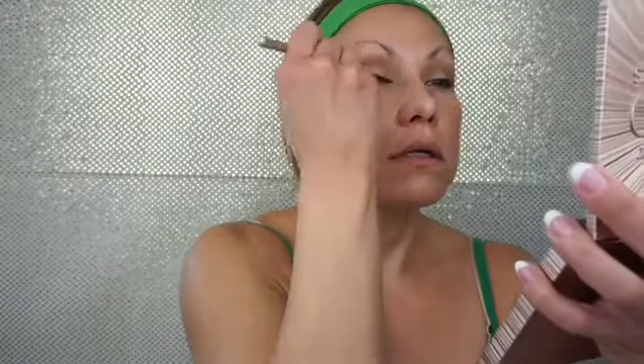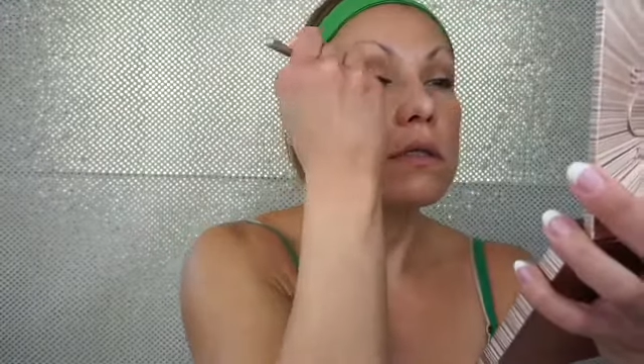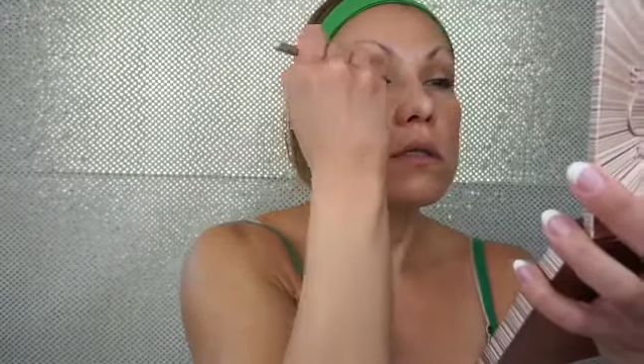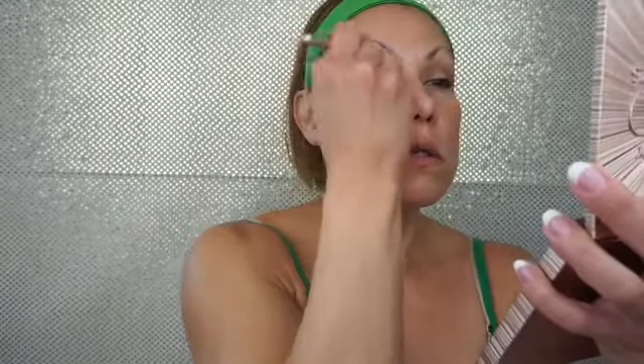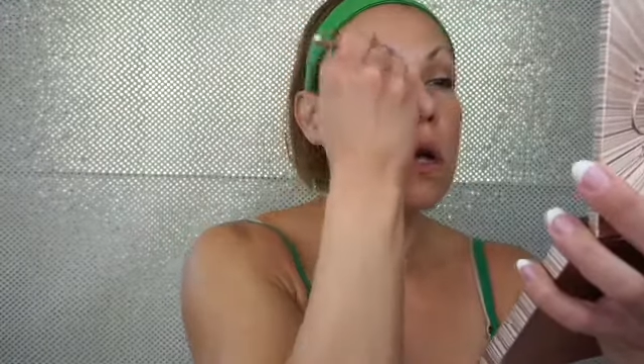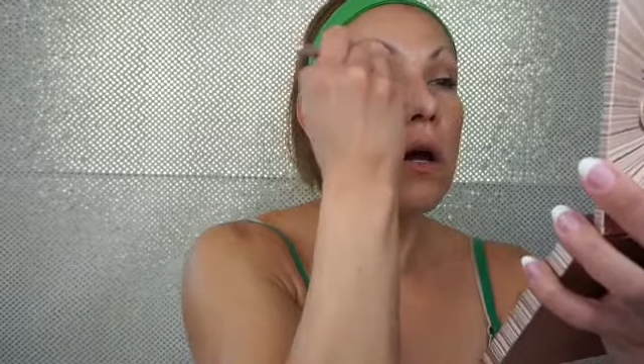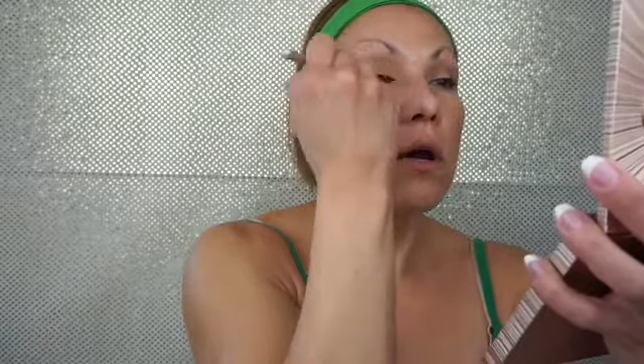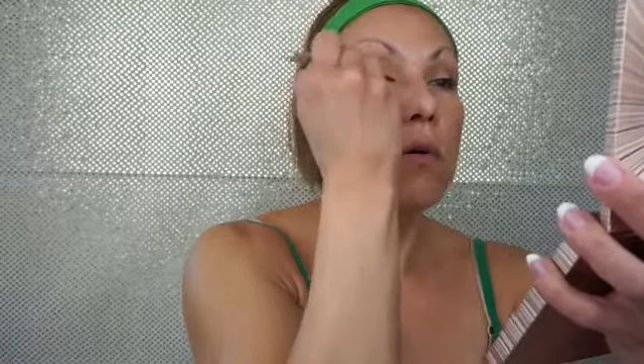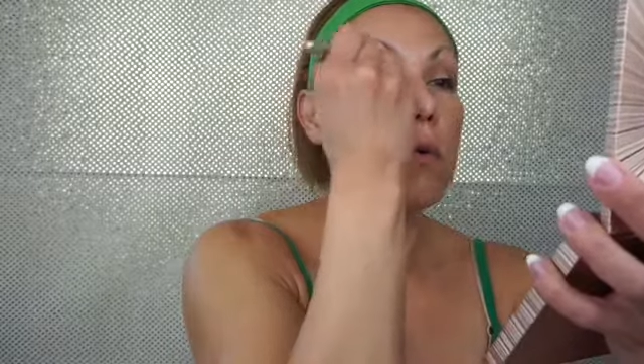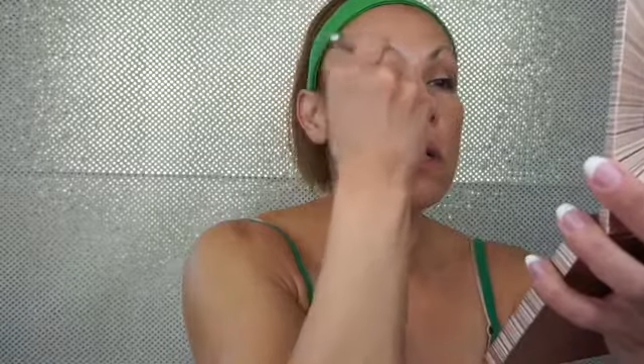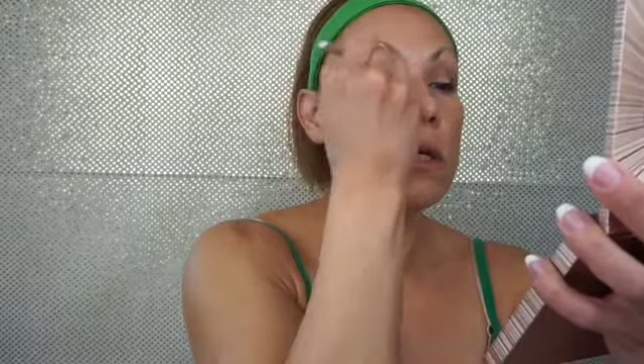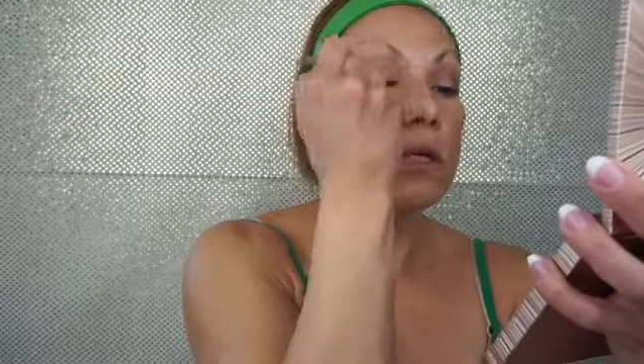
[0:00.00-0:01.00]
So
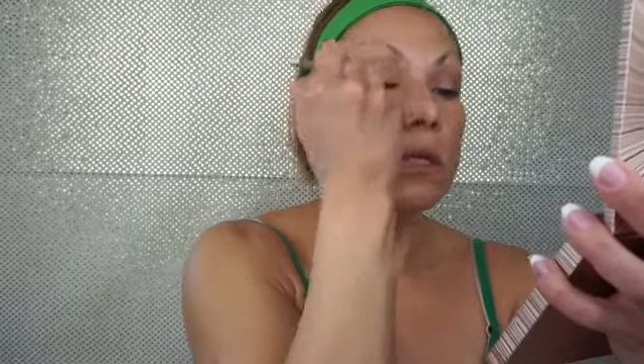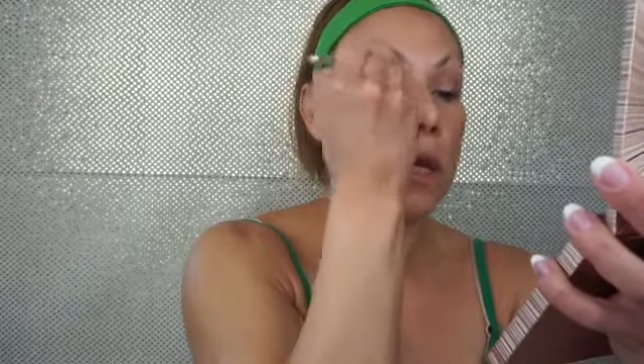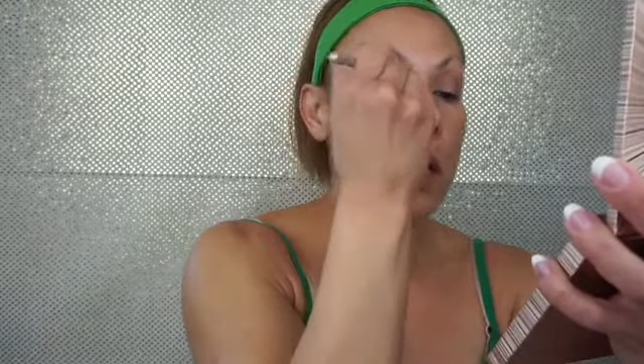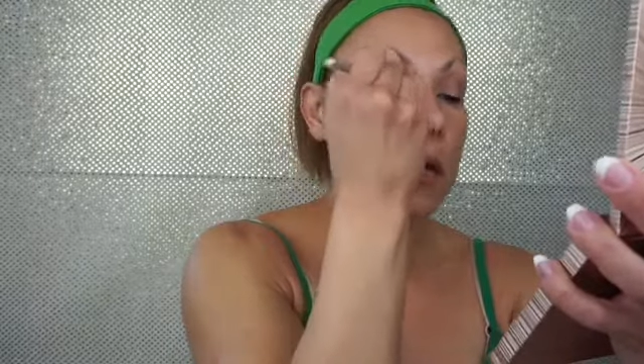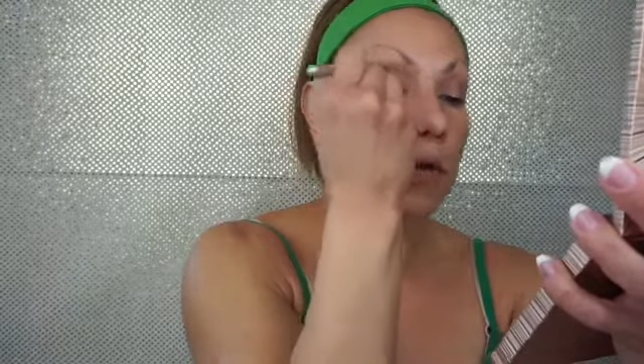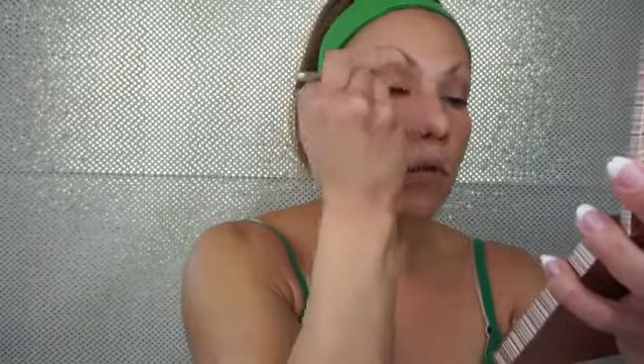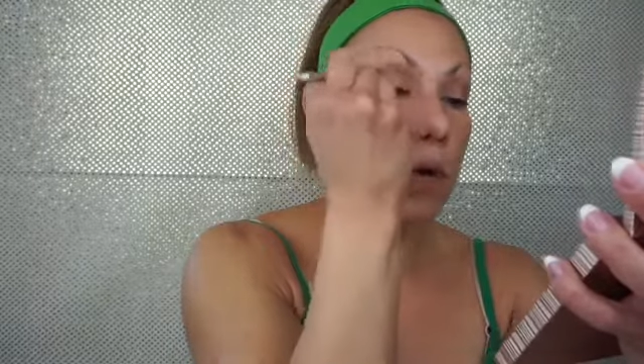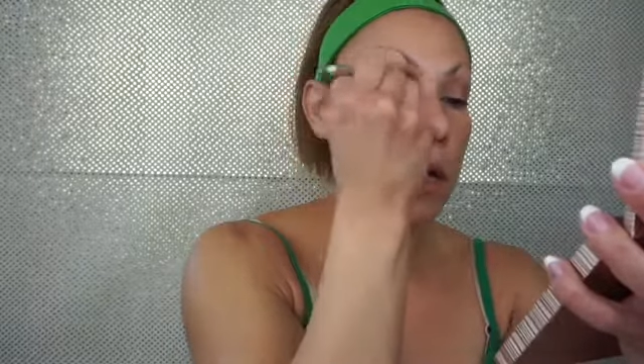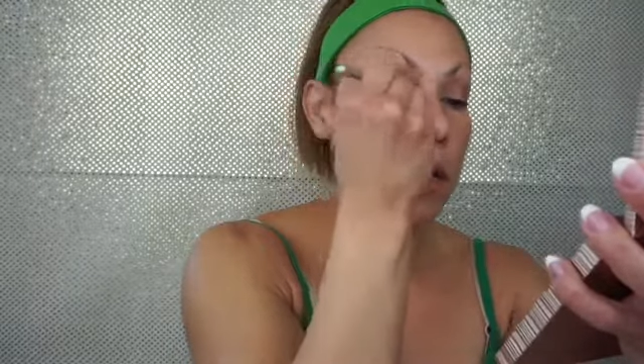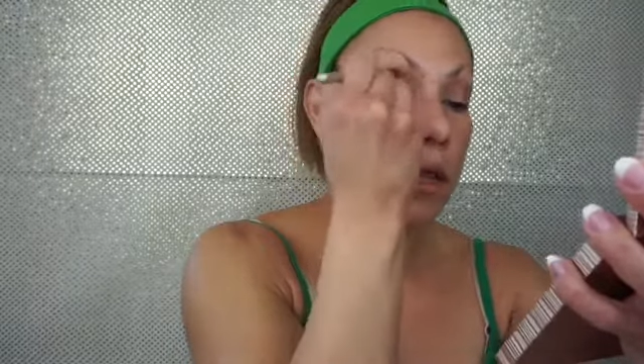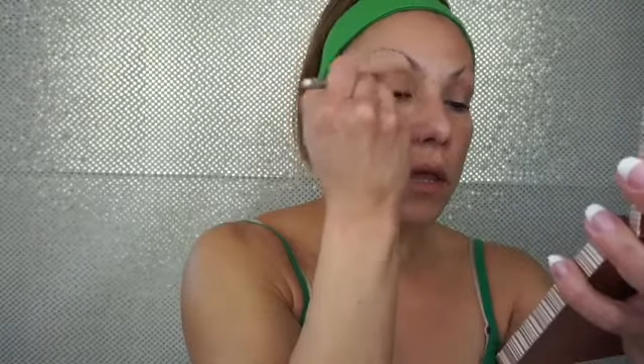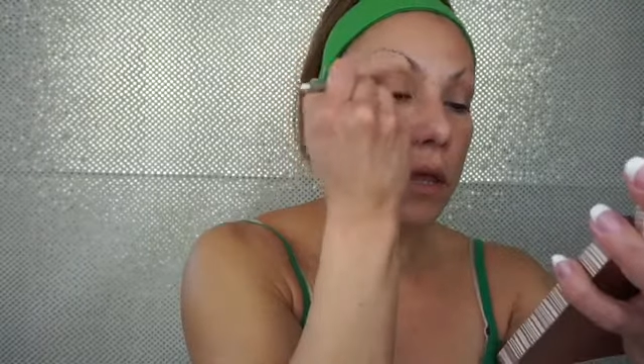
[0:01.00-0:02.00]
we are done with
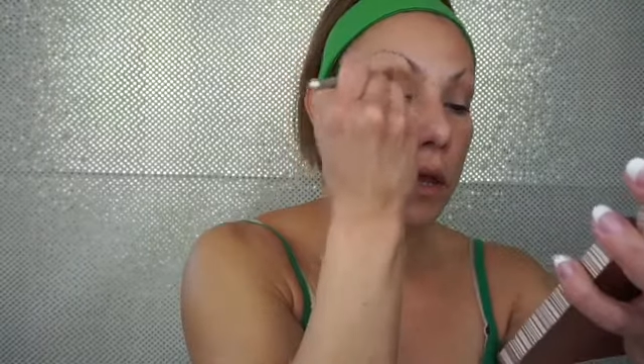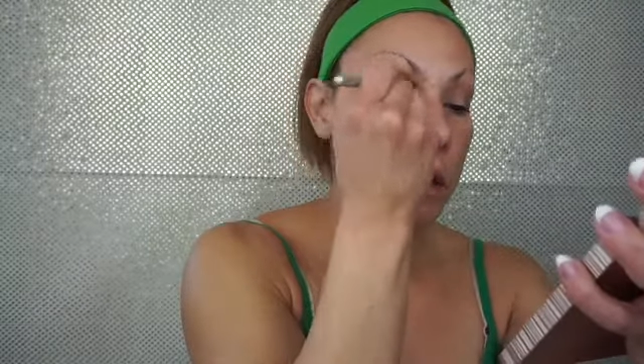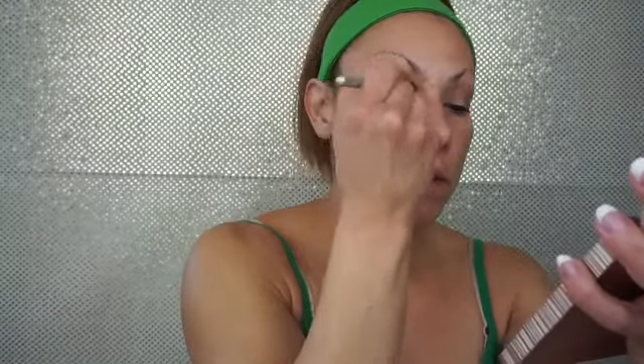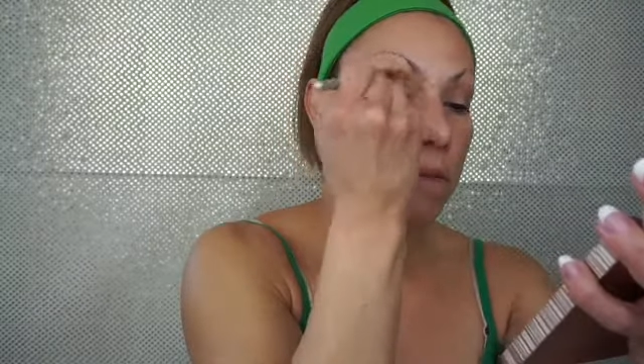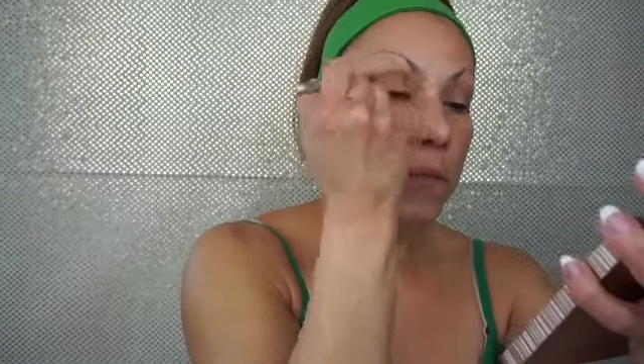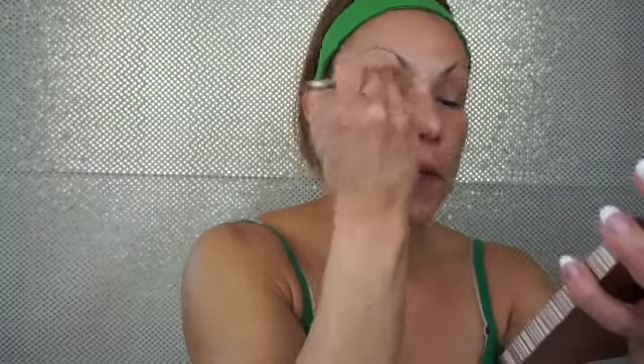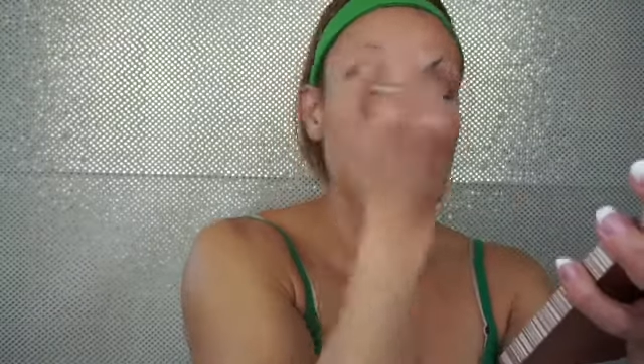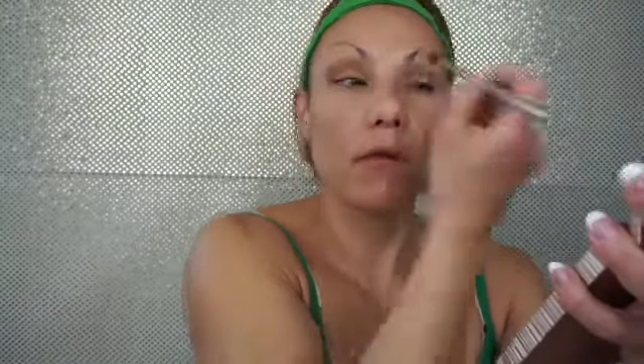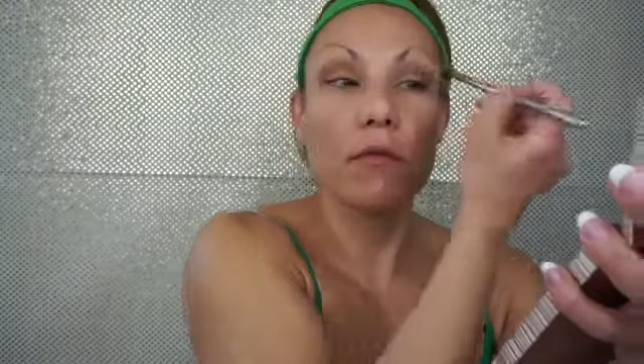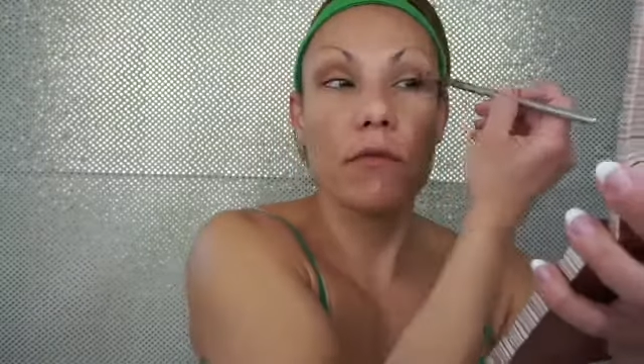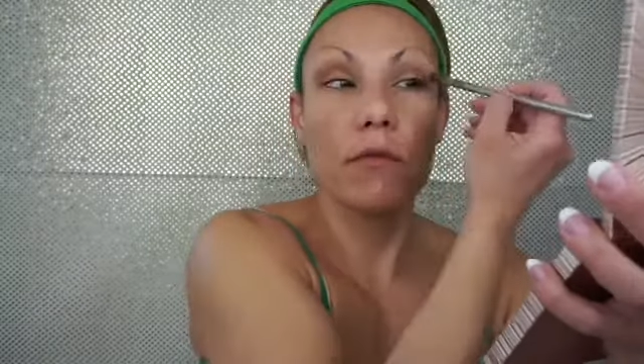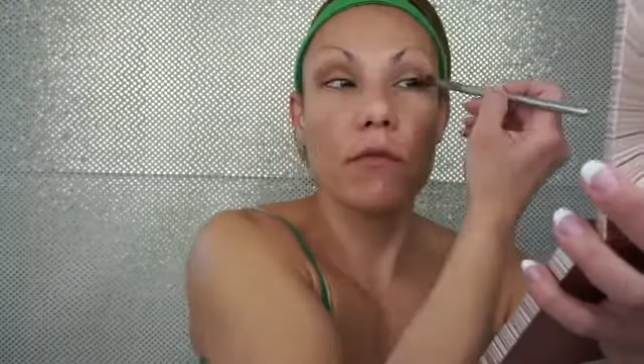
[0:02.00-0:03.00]

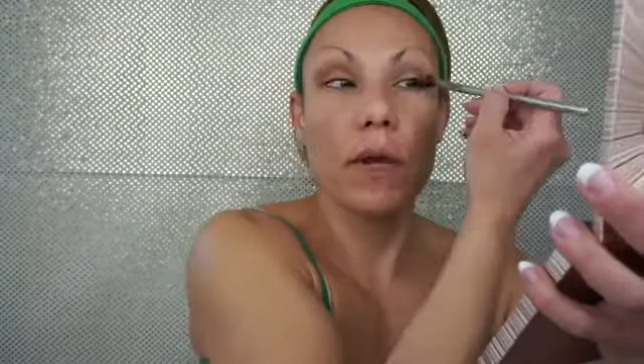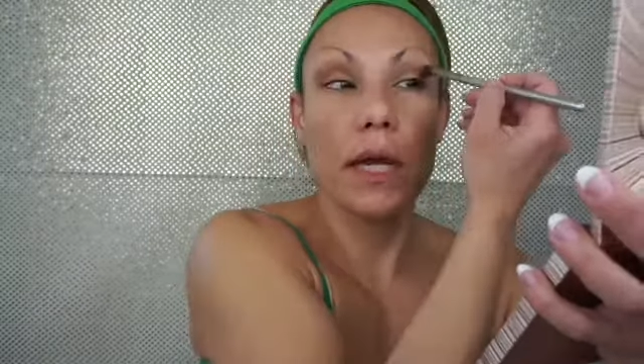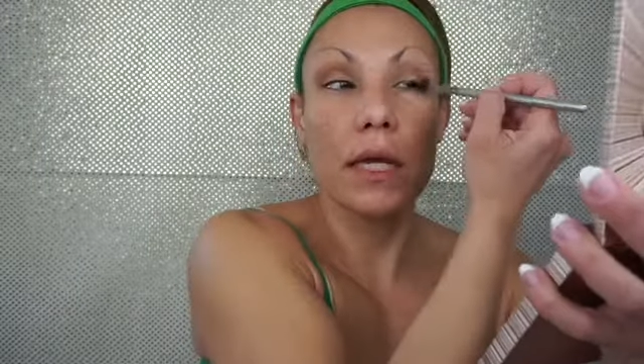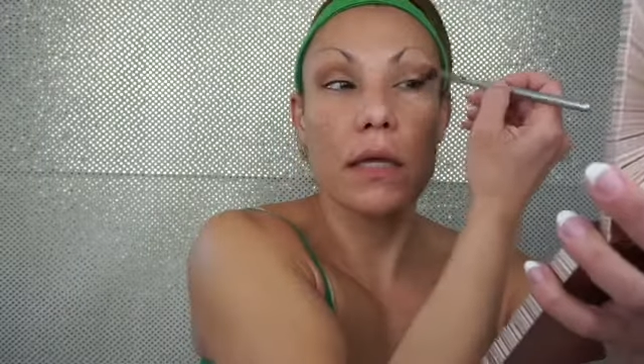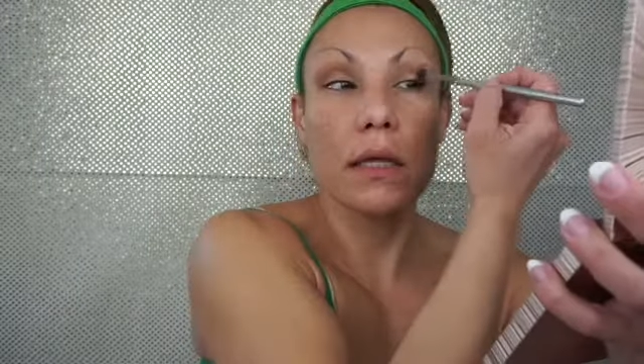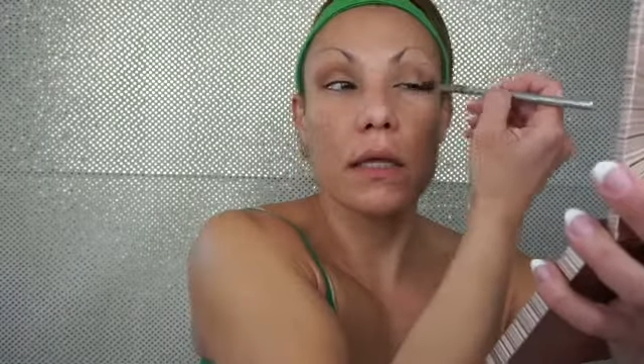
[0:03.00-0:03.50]
Faith.